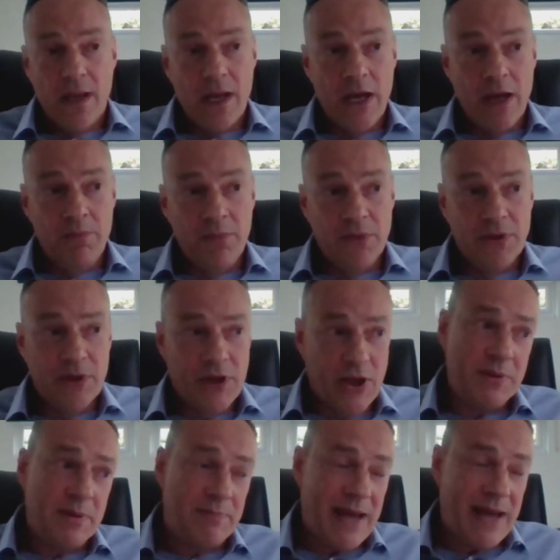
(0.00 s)

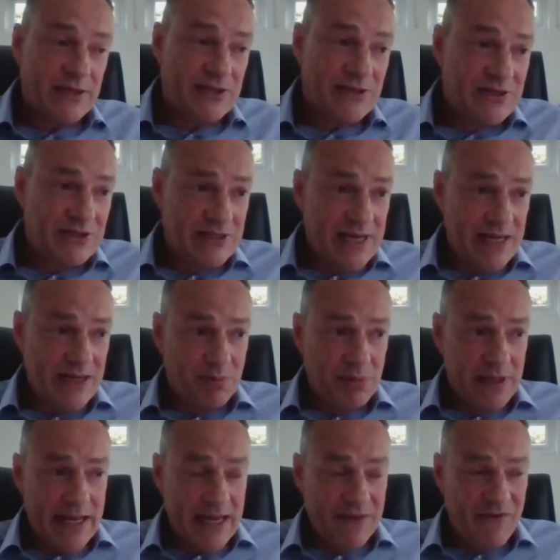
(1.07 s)
Coming back to
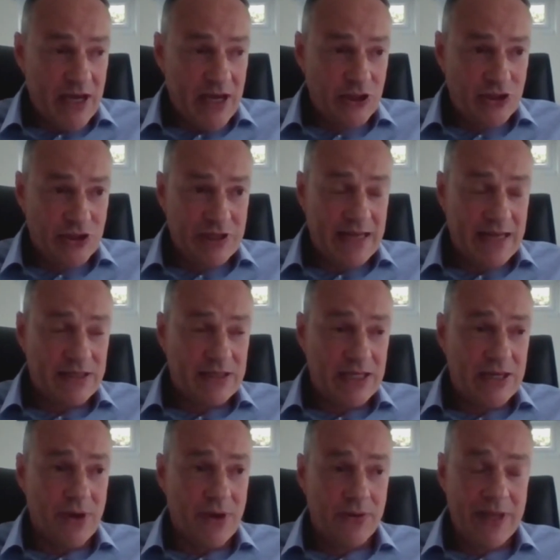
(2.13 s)
sustainable aviation, net
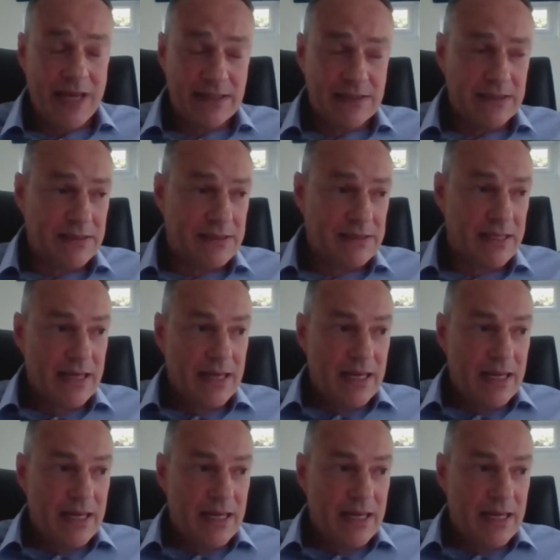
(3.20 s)
zero, yes, it's